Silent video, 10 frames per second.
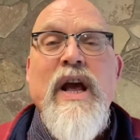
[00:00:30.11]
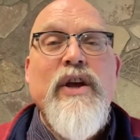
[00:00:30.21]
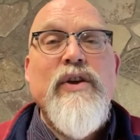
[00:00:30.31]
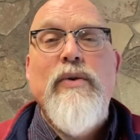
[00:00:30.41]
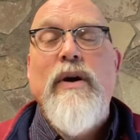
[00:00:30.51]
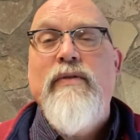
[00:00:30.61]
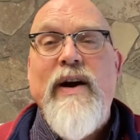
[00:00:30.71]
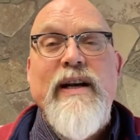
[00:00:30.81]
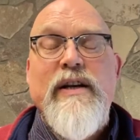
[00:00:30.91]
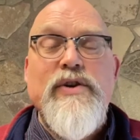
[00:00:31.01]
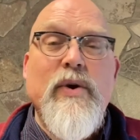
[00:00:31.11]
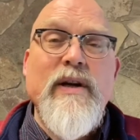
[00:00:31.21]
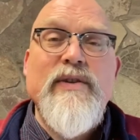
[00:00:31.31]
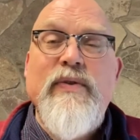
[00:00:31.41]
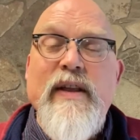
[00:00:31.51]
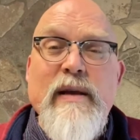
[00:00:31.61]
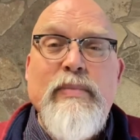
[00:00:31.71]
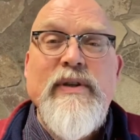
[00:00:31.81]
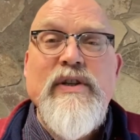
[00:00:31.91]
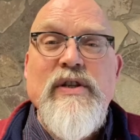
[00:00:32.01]
You are invited to join us for the
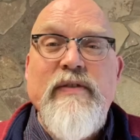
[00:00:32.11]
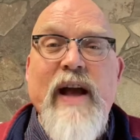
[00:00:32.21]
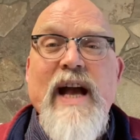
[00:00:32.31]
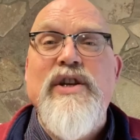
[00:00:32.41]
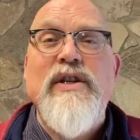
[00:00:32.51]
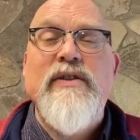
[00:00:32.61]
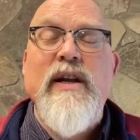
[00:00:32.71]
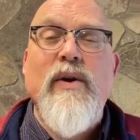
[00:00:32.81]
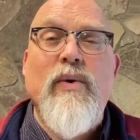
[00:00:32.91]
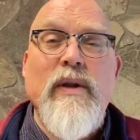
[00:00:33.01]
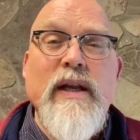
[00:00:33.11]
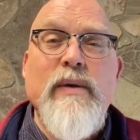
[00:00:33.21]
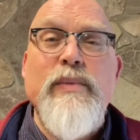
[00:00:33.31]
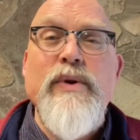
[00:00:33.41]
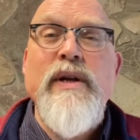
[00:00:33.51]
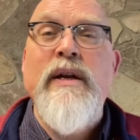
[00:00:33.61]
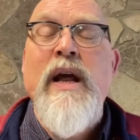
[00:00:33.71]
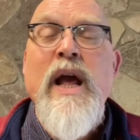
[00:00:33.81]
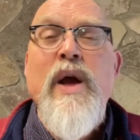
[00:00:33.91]
imposition of ashes and Holy Communion.